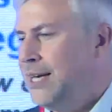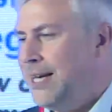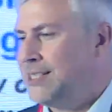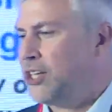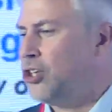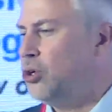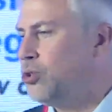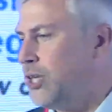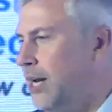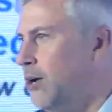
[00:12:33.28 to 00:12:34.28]
is a
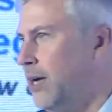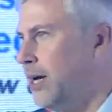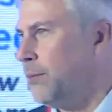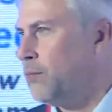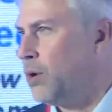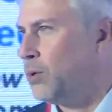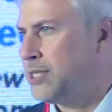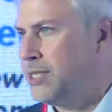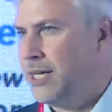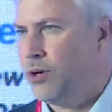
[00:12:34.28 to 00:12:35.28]
huge area where we're
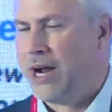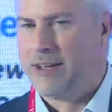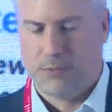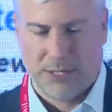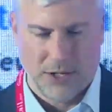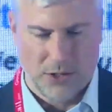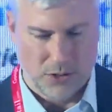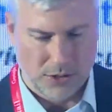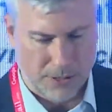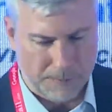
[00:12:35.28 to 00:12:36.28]
seeing graphs being
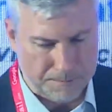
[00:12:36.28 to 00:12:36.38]
used.